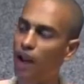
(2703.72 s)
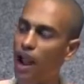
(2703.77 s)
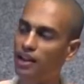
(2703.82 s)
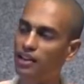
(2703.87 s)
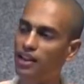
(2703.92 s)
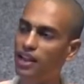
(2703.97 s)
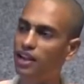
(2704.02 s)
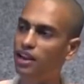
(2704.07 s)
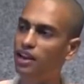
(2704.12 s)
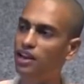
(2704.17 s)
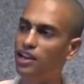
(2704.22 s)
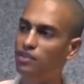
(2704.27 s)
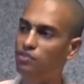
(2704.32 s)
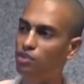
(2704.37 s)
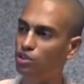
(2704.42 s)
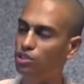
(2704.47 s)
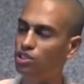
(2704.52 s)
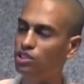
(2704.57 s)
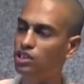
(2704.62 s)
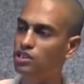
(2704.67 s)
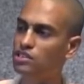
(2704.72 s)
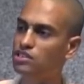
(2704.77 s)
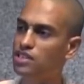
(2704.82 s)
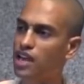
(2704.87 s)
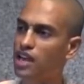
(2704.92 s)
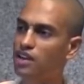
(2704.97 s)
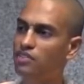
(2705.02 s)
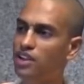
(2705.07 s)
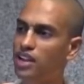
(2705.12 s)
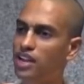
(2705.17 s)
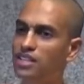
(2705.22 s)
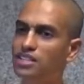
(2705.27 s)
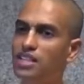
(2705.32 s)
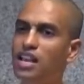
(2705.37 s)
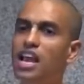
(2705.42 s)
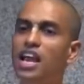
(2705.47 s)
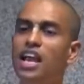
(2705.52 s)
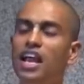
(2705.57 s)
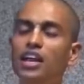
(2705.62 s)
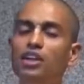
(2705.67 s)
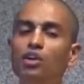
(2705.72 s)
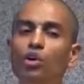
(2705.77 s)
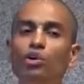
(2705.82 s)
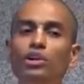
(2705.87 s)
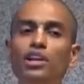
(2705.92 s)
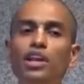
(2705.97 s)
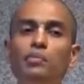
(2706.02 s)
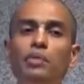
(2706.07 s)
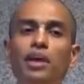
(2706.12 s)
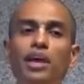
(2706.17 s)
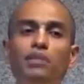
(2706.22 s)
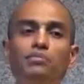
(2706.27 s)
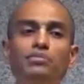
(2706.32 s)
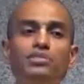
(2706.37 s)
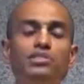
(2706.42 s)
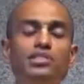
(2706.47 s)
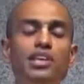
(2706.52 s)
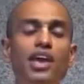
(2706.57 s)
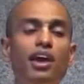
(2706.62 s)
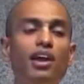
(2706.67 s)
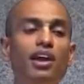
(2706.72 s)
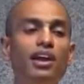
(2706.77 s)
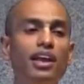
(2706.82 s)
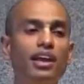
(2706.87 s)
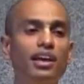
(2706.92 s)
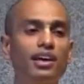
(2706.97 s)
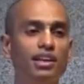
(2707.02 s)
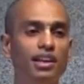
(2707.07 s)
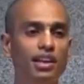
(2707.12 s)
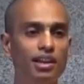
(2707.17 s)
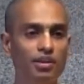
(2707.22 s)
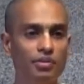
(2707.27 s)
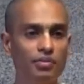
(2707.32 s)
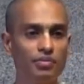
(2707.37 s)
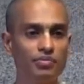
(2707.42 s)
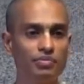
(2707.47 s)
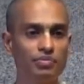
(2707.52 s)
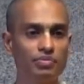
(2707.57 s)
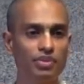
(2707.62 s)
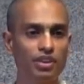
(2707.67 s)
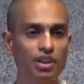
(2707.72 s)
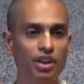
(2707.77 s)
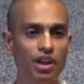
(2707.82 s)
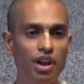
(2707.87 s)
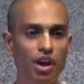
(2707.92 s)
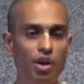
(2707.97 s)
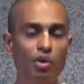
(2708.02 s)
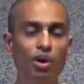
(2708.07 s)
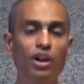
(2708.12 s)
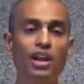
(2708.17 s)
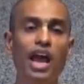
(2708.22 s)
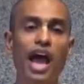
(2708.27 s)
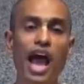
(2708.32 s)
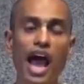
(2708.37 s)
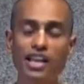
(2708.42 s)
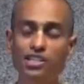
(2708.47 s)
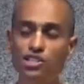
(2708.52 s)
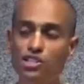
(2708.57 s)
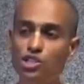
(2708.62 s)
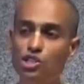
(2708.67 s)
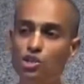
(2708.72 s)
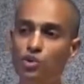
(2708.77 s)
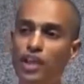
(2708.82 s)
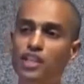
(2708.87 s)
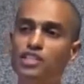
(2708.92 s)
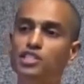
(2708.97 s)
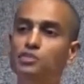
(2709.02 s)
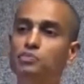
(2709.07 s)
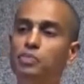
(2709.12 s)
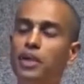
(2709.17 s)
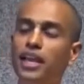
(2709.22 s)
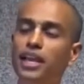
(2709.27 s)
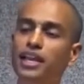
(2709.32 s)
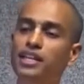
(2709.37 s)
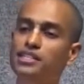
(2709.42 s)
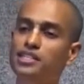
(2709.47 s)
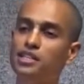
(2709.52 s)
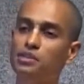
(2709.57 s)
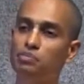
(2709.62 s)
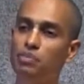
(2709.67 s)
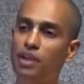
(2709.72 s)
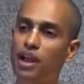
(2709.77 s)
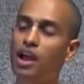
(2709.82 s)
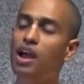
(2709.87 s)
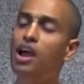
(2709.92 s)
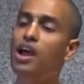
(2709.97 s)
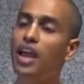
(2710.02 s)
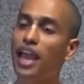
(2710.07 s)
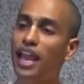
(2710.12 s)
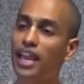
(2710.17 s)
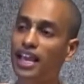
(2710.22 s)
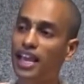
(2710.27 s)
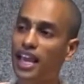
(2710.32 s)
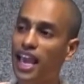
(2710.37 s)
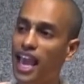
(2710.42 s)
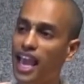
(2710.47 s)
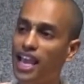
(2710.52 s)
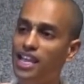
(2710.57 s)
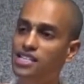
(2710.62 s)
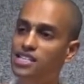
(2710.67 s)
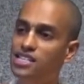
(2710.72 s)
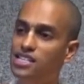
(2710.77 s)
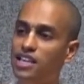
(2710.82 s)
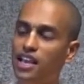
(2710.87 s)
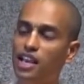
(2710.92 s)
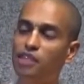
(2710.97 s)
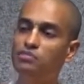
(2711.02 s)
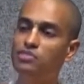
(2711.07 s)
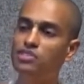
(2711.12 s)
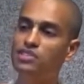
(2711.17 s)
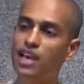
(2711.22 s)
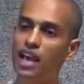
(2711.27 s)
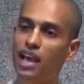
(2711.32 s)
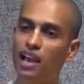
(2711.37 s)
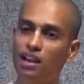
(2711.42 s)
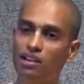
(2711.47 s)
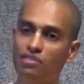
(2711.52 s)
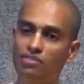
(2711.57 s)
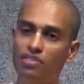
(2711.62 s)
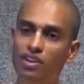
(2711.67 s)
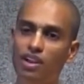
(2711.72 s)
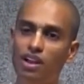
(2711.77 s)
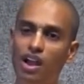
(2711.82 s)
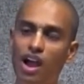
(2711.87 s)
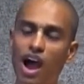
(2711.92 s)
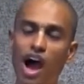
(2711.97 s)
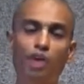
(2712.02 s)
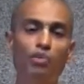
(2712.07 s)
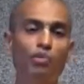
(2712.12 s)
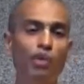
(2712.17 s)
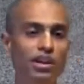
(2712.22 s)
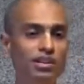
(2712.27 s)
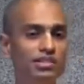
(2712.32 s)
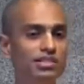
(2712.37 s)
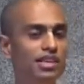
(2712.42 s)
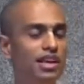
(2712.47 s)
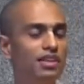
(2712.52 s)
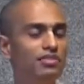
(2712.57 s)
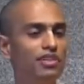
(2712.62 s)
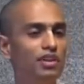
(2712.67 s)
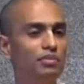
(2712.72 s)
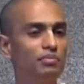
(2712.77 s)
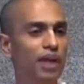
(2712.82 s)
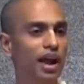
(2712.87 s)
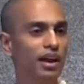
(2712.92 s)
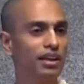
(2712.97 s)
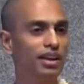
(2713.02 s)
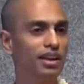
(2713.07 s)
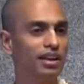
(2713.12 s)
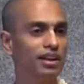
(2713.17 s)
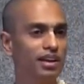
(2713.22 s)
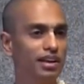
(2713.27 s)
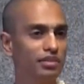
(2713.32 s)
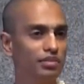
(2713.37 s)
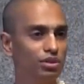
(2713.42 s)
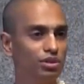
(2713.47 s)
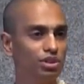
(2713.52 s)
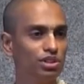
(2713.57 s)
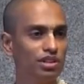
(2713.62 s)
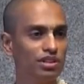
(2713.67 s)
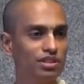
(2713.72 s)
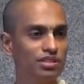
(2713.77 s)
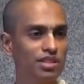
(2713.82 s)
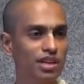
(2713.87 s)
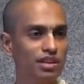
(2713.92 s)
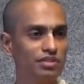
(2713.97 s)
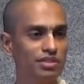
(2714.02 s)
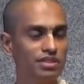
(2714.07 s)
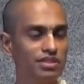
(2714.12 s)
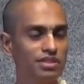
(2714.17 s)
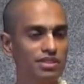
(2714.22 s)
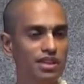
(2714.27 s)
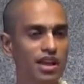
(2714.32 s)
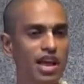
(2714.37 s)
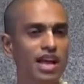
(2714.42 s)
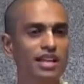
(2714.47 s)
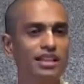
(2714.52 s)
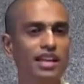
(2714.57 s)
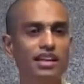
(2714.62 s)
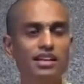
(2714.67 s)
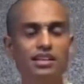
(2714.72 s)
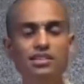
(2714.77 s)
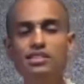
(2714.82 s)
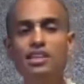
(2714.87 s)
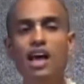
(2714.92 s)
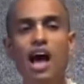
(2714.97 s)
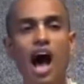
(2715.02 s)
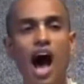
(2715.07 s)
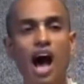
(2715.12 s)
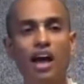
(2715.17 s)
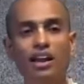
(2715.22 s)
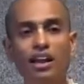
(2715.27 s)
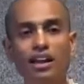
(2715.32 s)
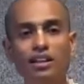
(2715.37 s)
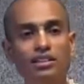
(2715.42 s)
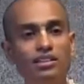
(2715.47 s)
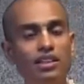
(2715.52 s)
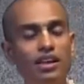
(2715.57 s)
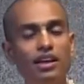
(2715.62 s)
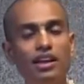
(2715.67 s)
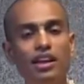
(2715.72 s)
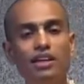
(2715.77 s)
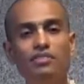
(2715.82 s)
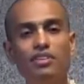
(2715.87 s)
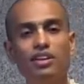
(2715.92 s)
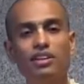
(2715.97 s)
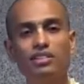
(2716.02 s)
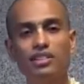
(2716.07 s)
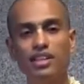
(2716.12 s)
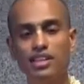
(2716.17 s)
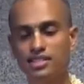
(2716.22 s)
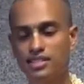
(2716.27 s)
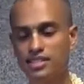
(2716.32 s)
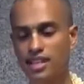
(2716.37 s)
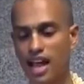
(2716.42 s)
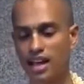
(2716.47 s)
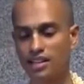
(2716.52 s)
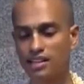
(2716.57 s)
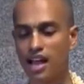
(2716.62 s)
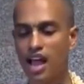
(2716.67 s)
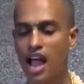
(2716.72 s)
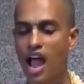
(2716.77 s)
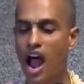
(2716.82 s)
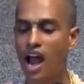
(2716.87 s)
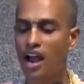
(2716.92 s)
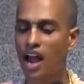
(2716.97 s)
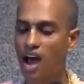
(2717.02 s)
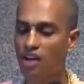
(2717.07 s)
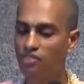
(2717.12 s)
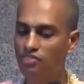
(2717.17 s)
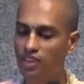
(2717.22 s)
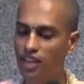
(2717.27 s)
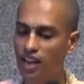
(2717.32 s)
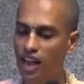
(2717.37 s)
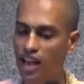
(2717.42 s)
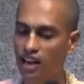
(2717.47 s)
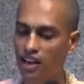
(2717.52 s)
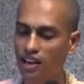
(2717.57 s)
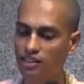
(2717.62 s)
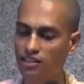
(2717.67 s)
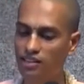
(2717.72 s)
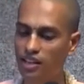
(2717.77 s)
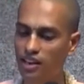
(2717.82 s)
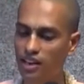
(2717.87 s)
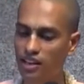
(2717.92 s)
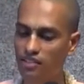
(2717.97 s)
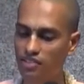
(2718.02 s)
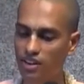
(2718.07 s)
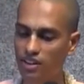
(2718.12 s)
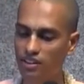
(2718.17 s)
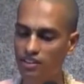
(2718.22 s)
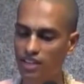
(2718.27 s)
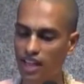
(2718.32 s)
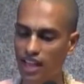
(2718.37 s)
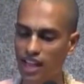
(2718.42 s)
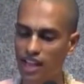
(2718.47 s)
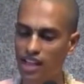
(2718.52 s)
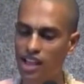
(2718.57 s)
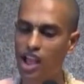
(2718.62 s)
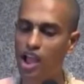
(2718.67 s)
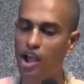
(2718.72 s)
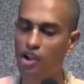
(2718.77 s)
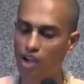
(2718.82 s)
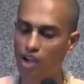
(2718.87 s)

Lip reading: practical devotional service, it only becomes theoretical. One has to experience and engage himself or oneself in practical devotional service. That is anartha nivritti syat. And after anartha nivritti,